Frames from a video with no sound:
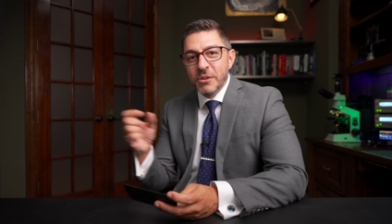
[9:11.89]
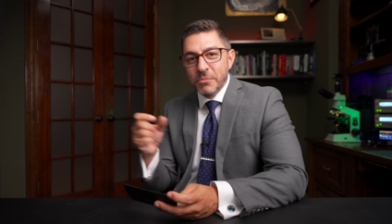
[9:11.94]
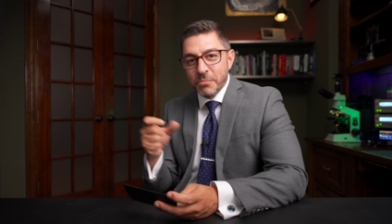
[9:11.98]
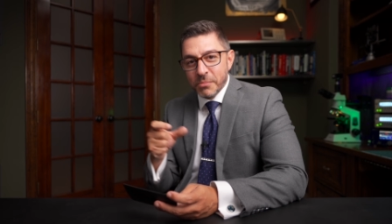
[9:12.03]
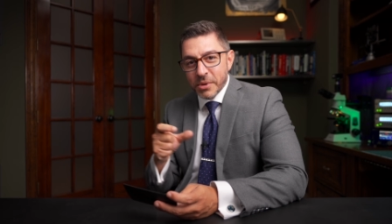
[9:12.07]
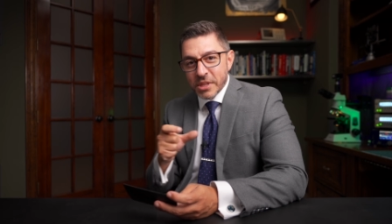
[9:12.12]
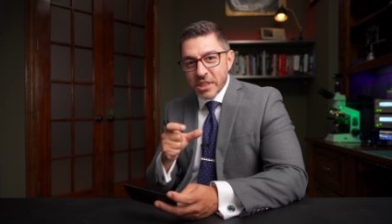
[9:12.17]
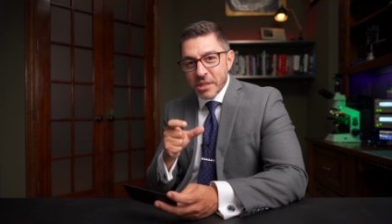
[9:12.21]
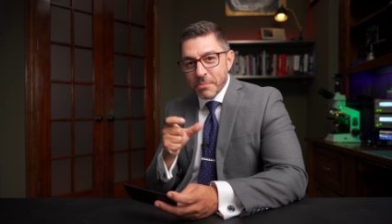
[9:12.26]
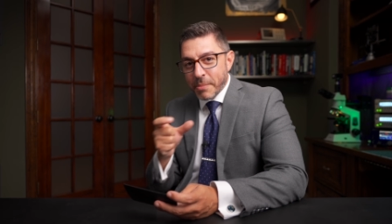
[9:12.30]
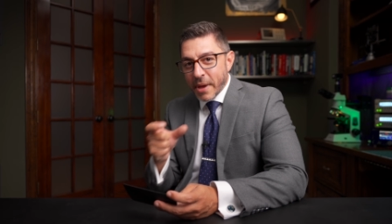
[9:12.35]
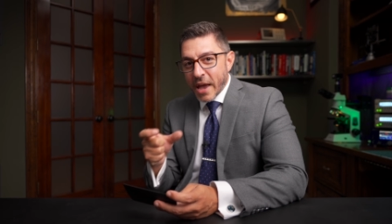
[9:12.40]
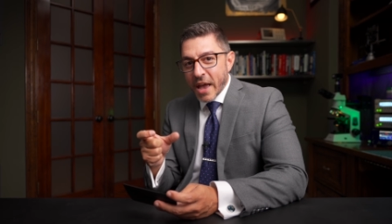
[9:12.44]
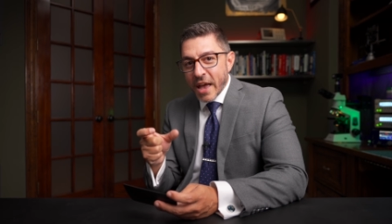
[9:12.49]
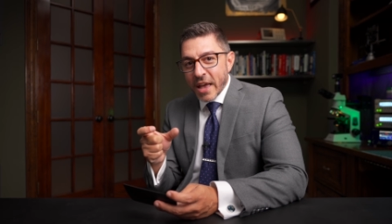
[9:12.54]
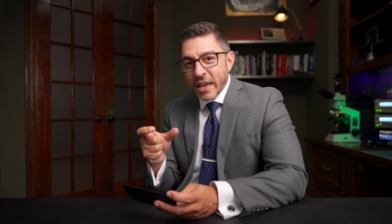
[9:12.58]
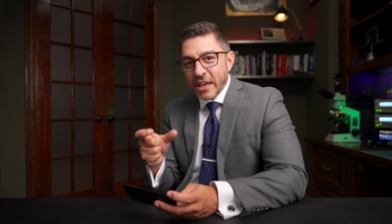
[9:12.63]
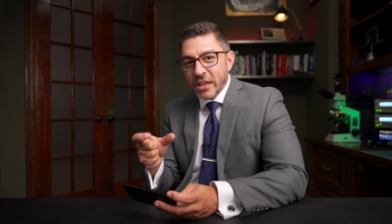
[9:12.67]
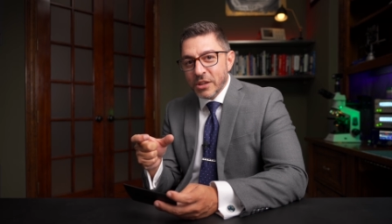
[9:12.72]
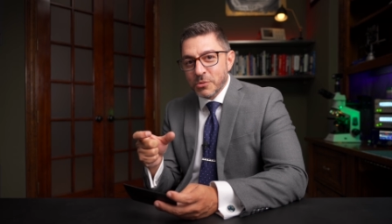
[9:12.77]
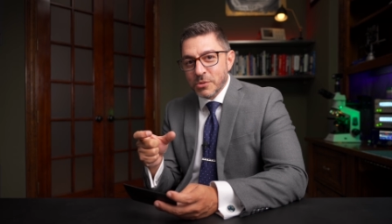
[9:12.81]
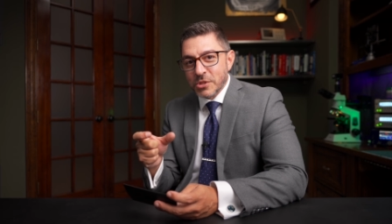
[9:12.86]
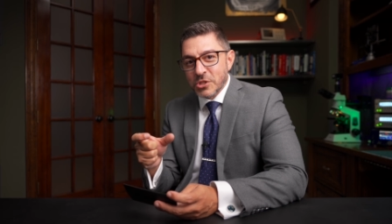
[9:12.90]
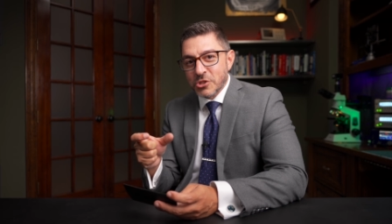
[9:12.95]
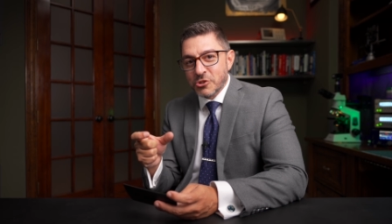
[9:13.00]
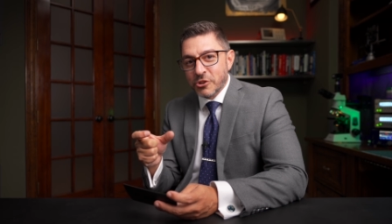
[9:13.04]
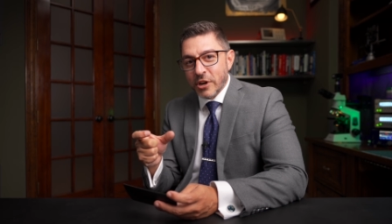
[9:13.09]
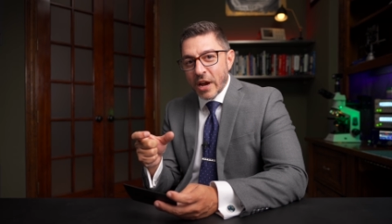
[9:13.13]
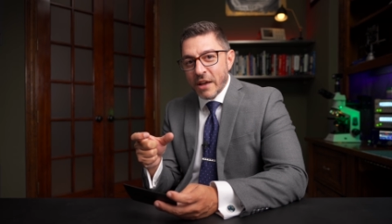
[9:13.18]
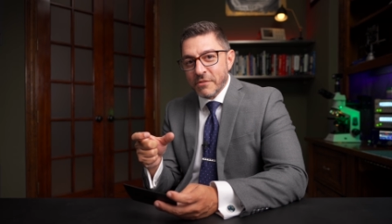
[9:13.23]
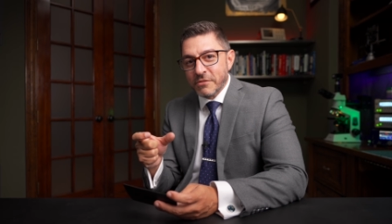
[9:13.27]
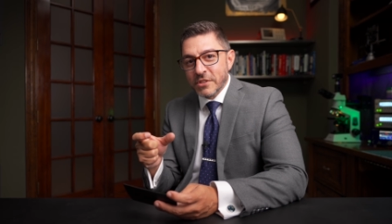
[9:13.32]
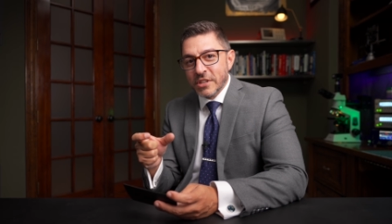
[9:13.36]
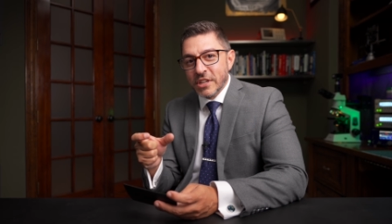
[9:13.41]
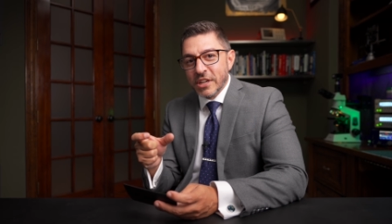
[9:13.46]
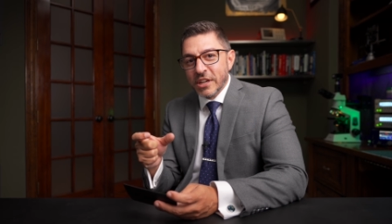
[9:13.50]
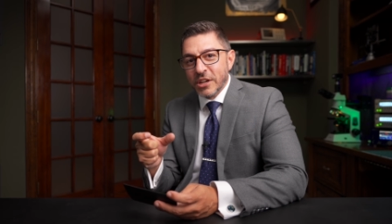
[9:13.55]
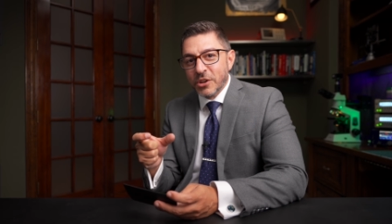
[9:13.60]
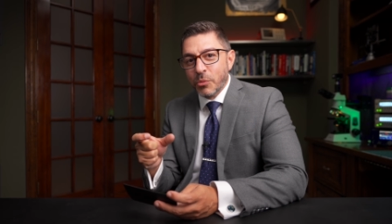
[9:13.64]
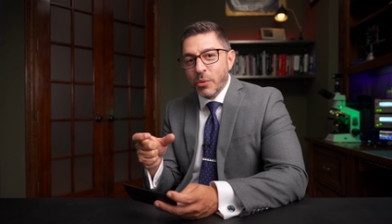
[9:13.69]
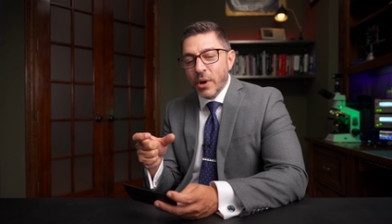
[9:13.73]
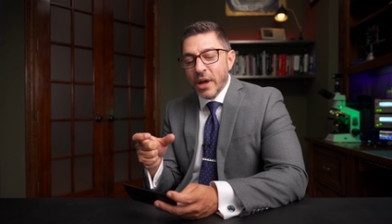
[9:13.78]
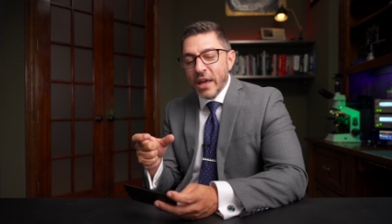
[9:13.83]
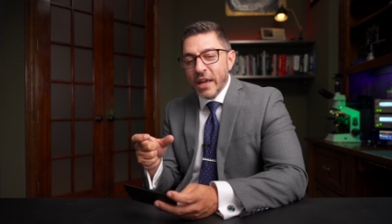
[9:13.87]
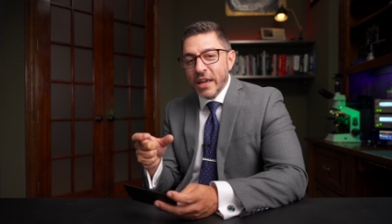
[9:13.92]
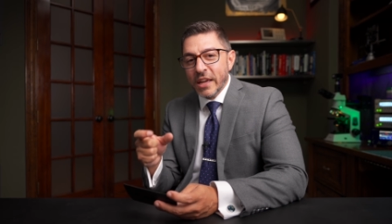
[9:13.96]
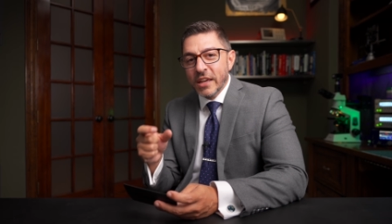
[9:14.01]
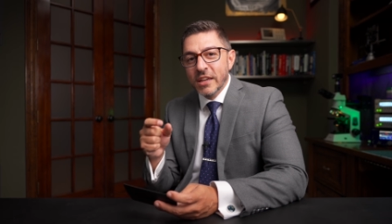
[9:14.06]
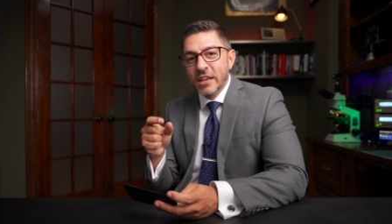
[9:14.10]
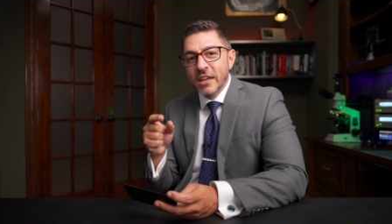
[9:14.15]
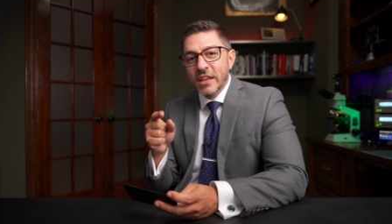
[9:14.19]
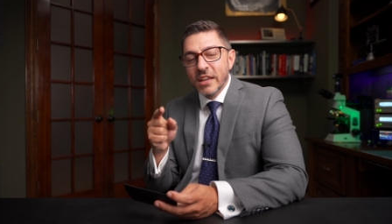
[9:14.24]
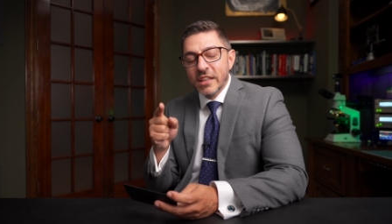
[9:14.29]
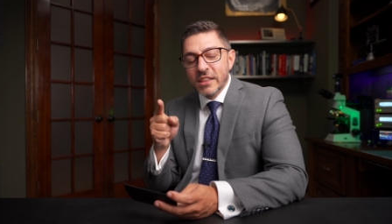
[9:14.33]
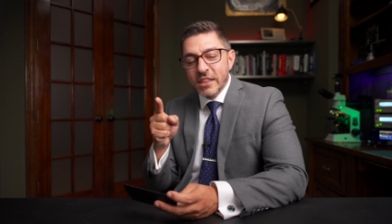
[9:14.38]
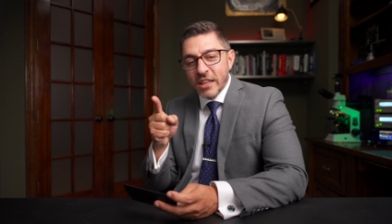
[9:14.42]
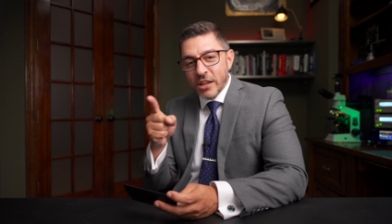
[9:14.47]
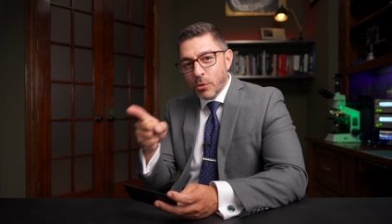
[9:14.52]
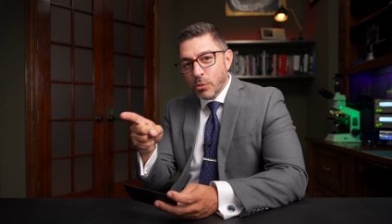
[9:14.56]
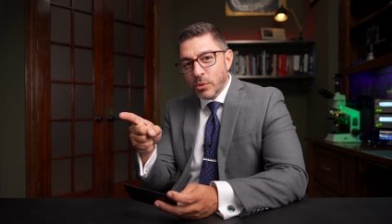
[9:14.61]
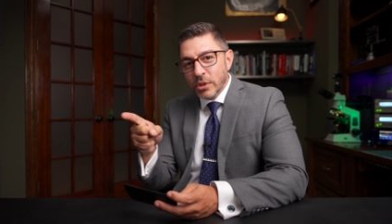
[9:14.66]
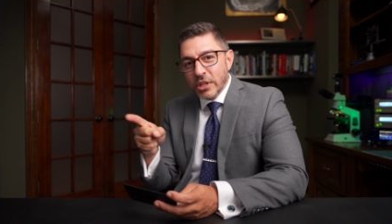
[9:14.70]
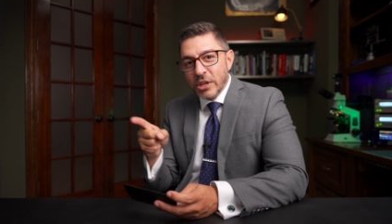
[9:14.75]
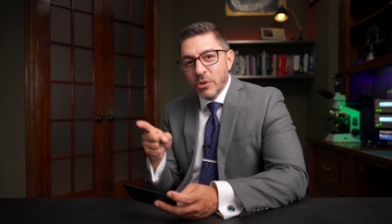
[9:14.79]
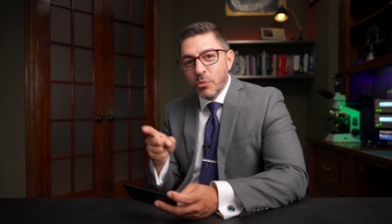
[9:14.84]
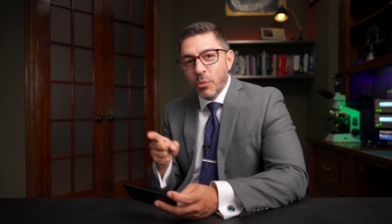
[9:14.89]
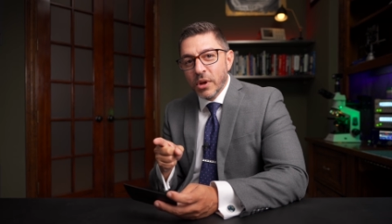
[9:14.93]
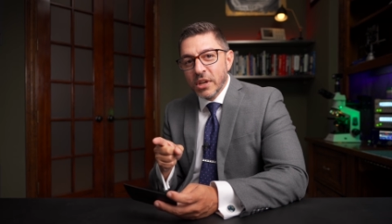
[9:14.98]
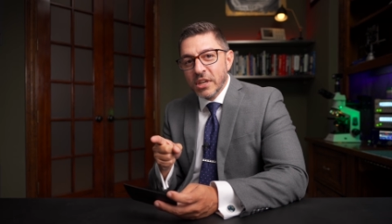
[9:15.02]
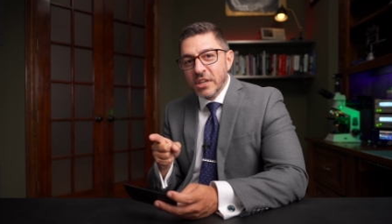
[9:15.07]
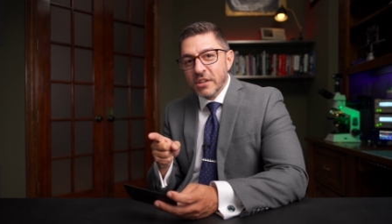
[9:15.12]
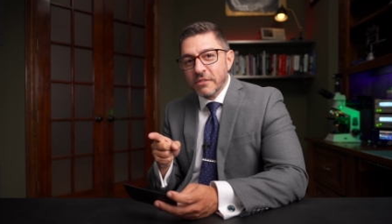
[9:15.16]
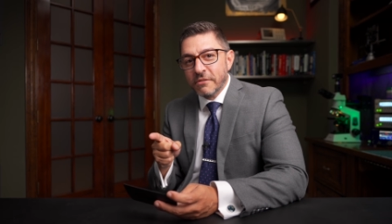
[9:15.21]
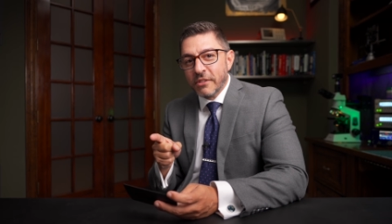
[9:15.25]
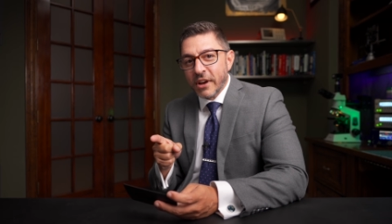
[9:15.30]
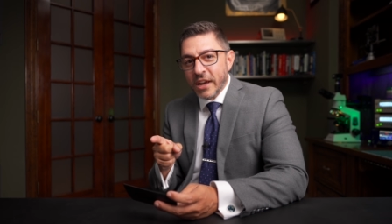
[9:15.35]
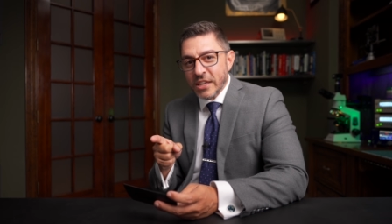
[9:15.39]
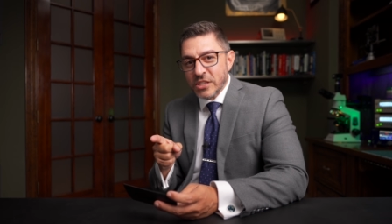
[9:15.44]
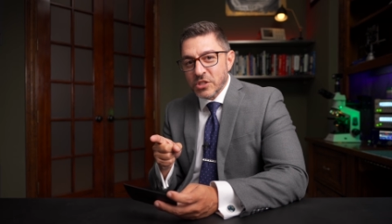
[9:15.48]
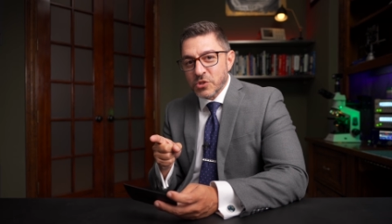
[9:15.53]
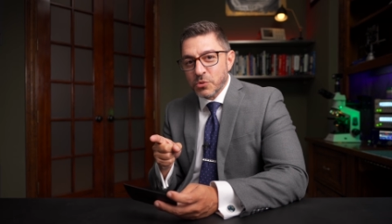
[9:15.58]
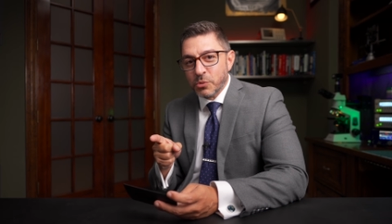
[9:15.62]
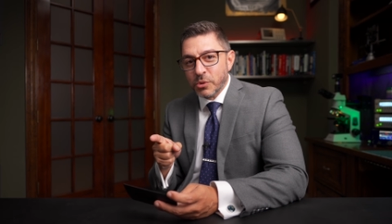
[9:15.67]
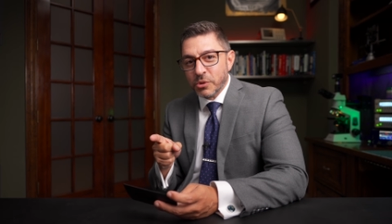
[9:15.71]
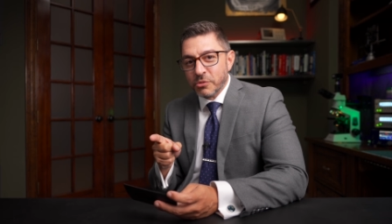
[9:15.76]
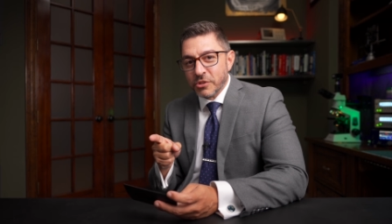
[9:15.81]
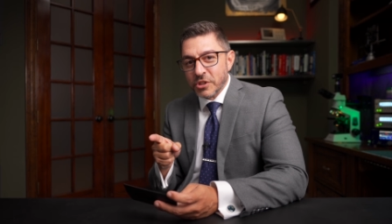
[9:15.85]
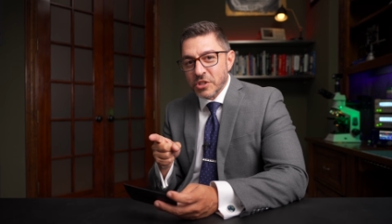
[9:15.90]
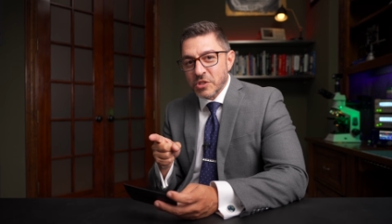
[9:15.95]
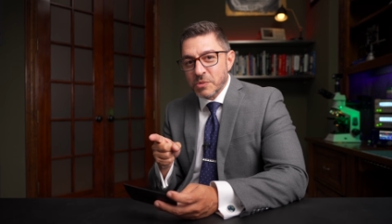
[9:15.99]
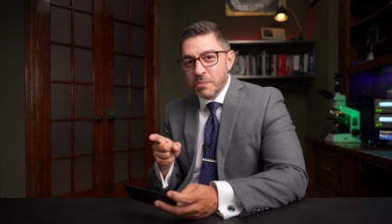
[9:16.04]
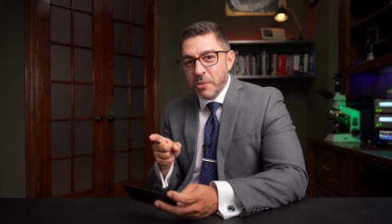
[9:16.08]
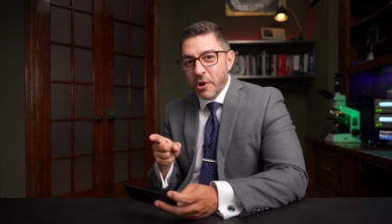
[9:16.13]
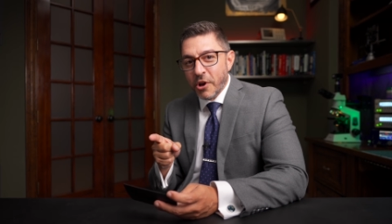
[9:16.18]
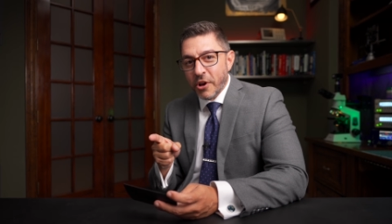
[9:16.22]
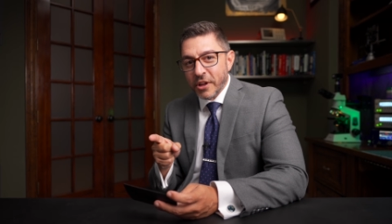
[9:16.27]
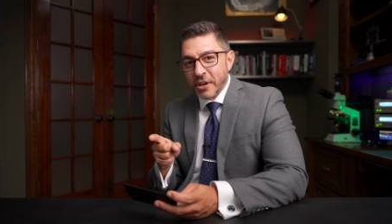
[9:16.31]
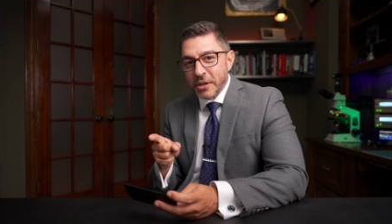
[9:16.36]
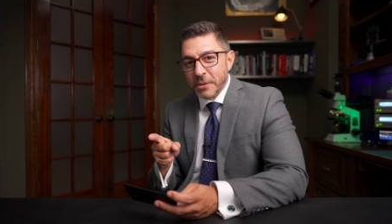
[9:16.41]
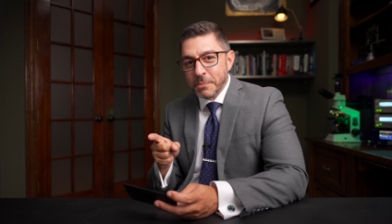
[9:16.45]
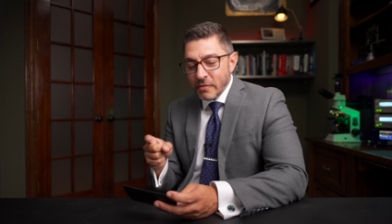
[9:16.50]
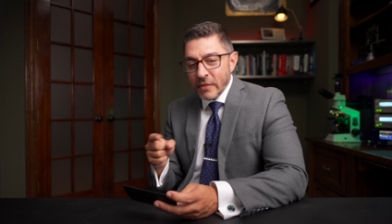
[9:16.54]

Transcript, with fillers: but the packet was crafted in a way that only one device would respond.